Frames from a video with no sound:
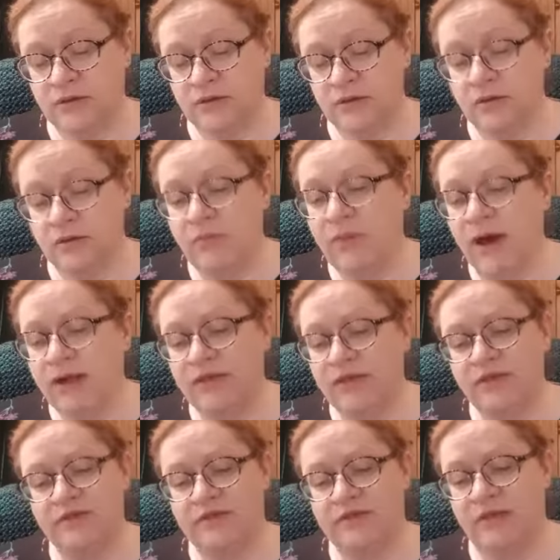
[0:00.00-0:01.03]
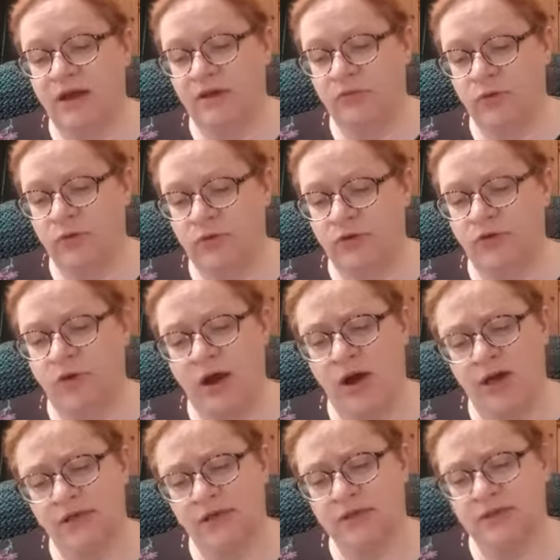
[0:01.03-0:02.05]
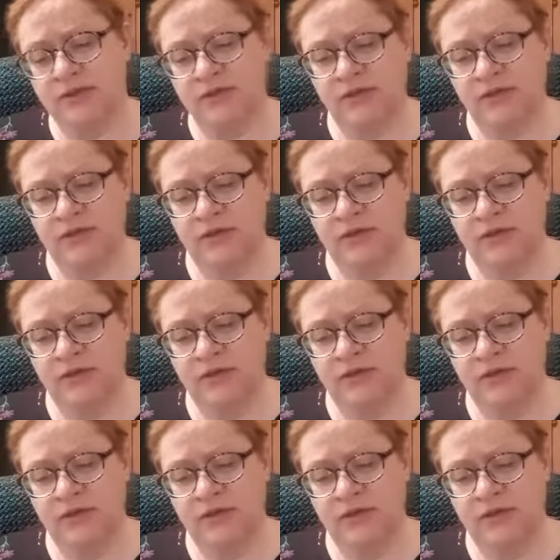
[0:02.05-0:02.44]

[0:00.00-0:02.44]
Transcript: Come I this night with Christ.